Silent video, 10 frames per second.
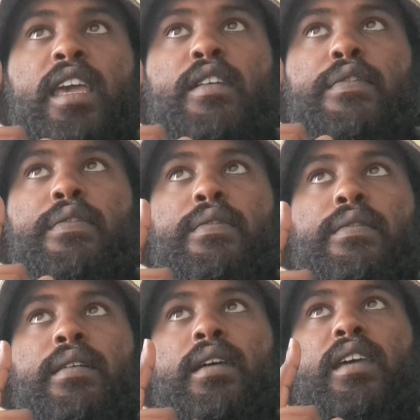If
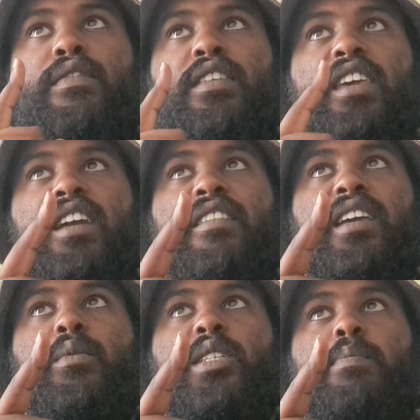
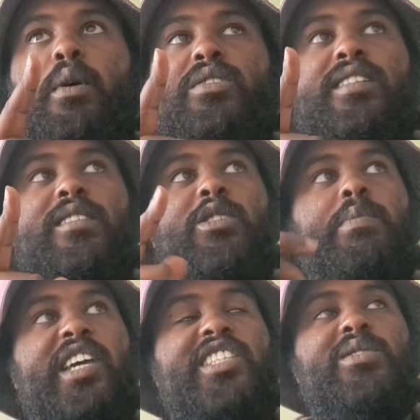Jiří was posting those
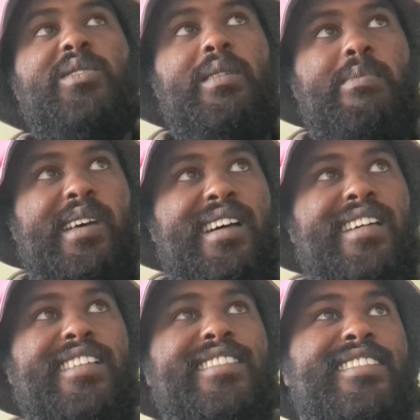pictures with the
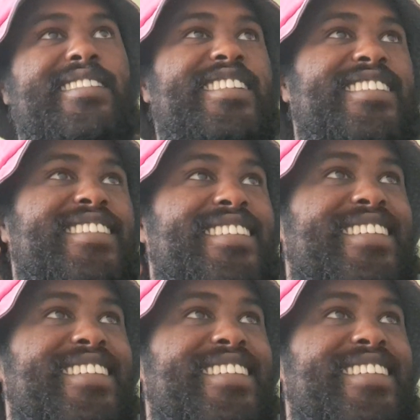belt and